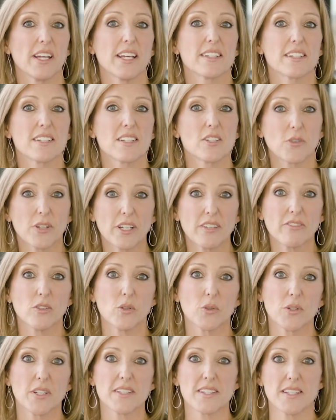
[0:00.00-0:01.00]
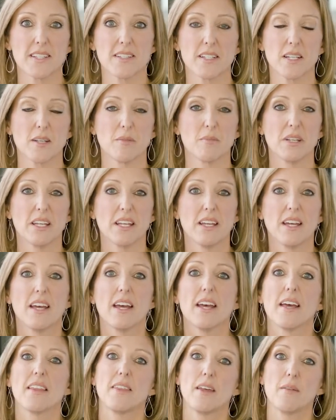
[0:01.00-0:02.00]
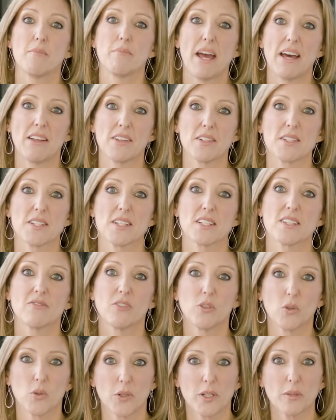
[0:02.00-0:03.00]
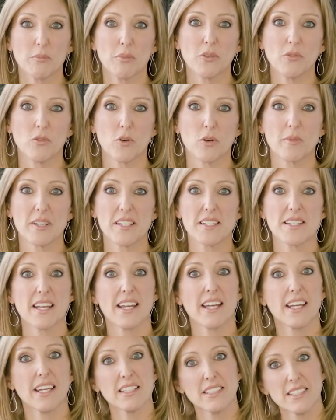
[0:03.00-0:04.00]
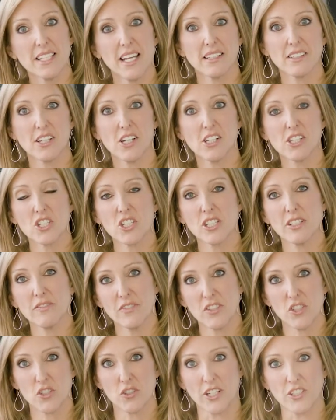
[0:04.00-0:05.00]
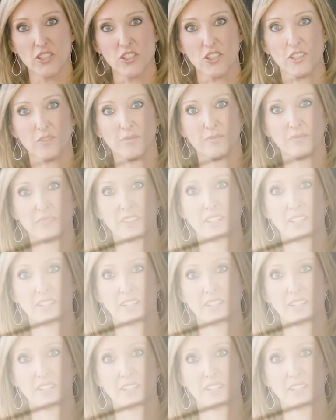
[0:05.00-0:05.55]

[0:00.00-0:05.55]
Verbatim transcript: and discreet flooring system that balances flooring performance and technology infrastructure.